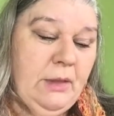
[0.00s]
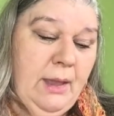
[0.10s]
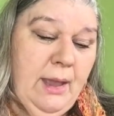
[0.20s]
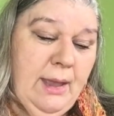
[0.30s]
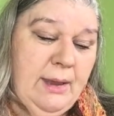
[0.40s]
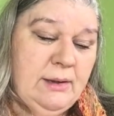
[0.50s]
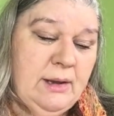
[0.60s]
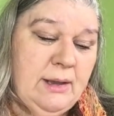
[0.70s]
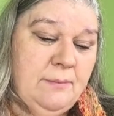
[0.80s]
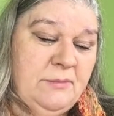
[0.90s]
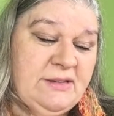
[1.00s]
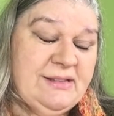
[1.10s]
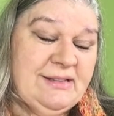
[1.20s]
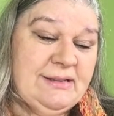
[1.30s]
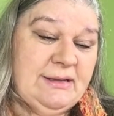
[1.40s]
And this
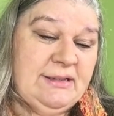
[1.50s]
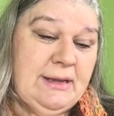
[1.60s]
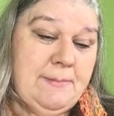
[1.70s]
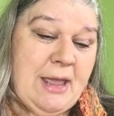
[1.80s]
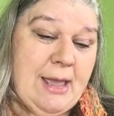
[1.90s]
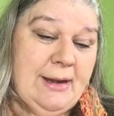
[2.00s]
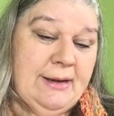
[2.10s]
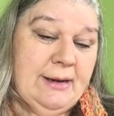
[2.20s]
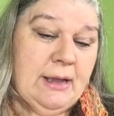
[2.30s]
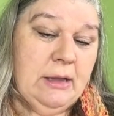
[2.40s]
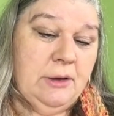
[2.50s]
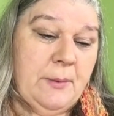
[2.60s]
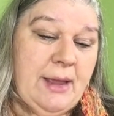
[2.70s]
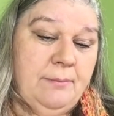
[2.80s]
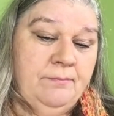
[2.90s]
is the Team Canada
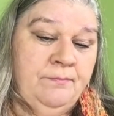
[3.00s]
colorway.